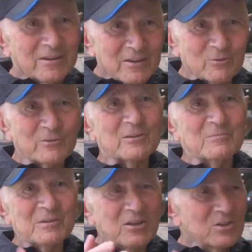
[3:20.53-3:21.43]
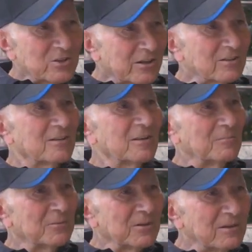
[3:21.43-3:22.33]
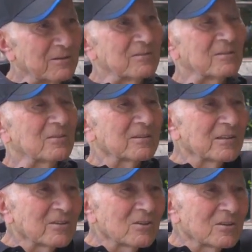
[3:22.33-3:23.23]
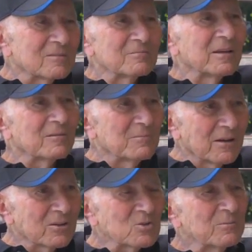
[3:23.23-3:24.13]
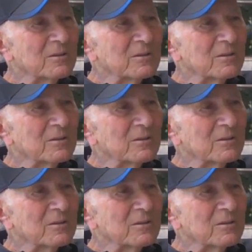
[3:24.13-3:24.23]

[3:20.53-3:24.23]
He had already means, they had the company, they didn't make millions,